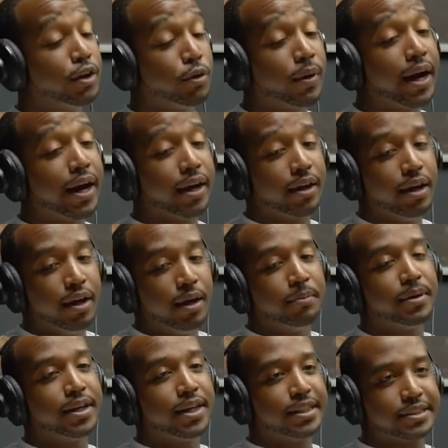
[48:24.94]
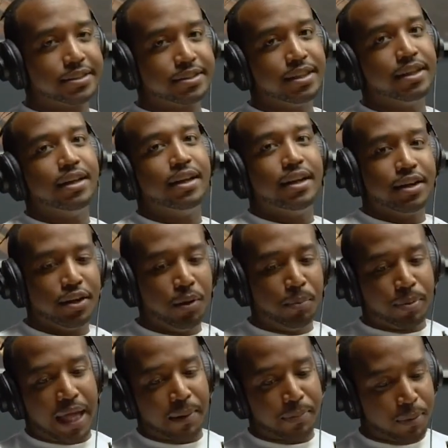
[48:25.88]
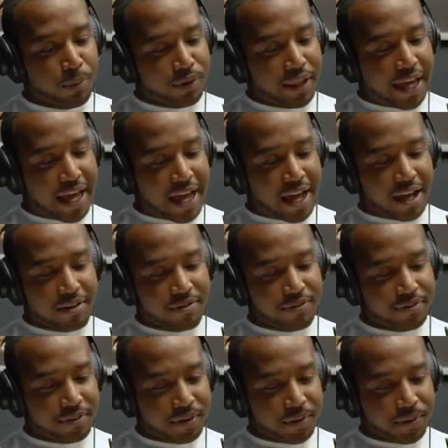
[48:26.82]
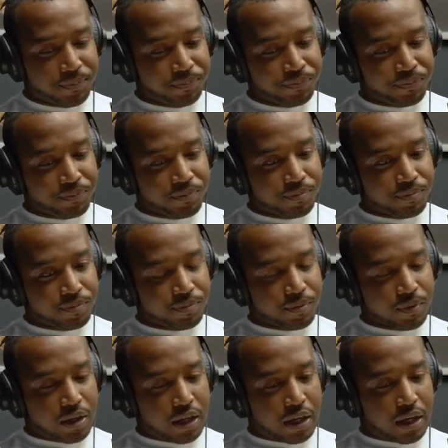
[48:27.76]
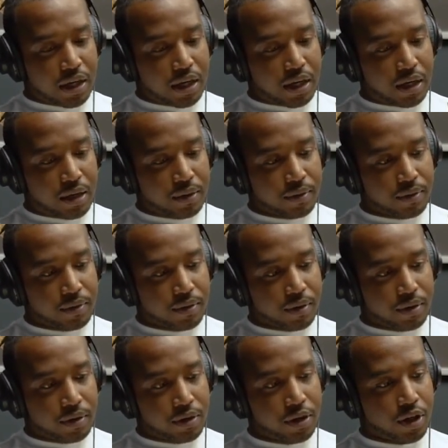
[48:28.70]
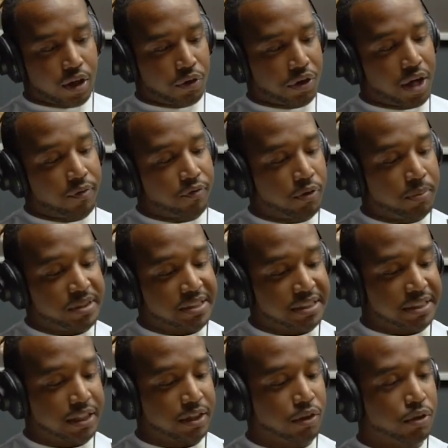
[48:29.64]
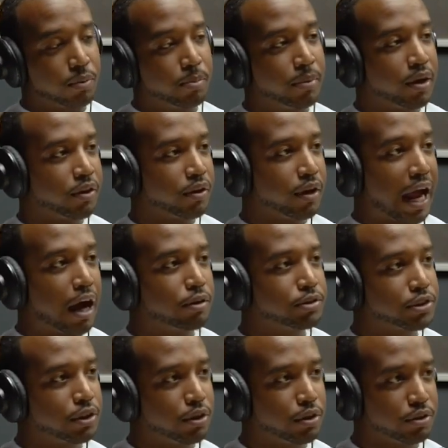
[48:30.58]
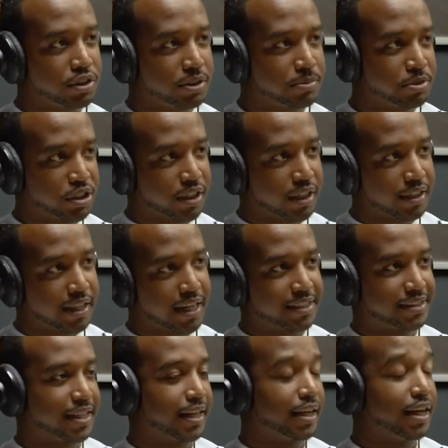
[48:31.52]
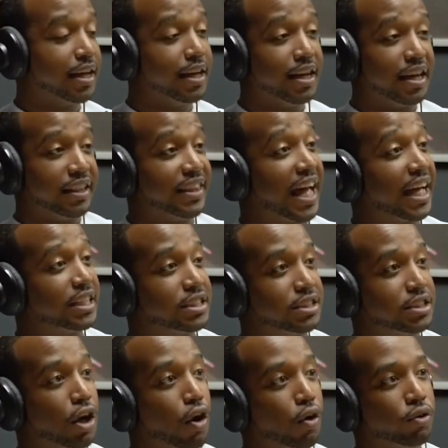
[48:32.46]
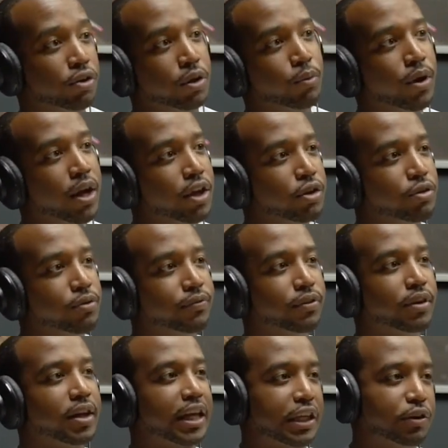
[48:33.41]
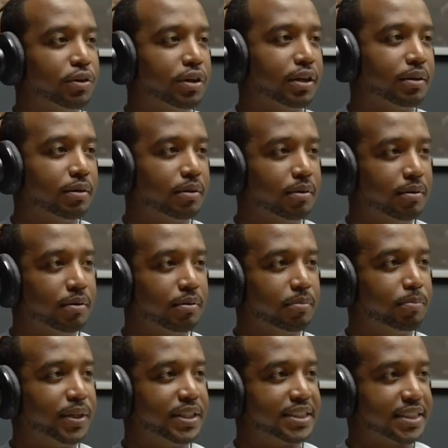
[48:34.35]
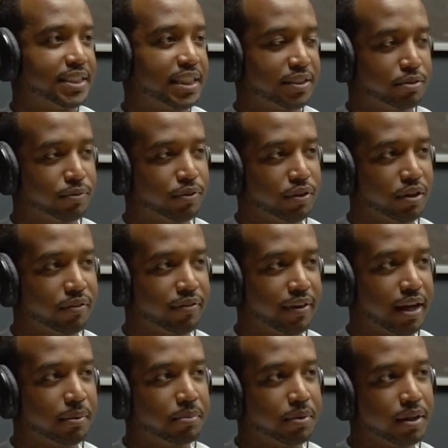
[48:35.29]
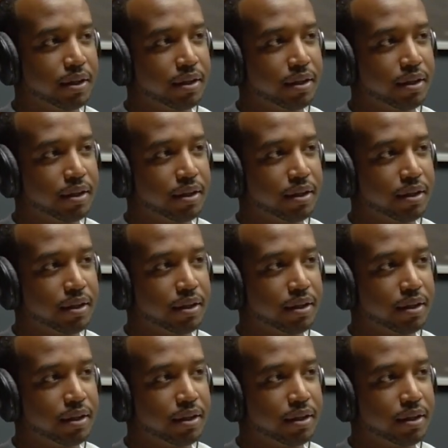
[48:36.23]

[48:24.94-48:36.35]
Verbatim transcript: right because you know black people that have, uh, you know, come from a single mother household or some shit like that. It's like that's the only way you feel like you can be successful for your family.